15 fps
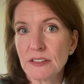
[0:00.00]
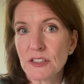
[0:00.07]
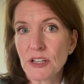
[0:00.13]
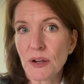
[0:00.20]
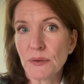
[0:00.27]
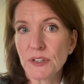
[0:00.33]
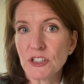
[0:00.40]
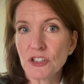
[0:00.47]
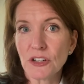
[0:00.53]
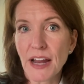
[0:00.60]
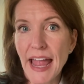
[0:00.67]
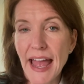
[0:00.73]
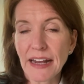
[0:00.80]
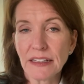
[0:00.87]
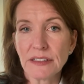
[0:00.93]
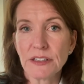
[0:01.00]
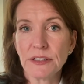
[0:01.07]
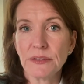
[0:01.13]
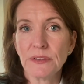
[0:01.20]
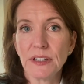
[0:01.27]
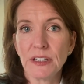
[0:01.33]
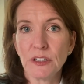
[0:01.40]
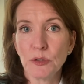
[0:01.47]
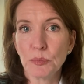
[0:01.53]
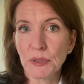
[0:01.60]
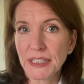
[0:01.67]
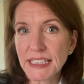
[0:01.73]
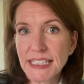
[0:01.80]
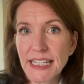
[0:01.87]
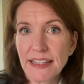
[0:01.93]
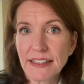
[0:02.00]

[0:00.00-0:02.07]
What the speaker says: So it's your attitude that you bring to the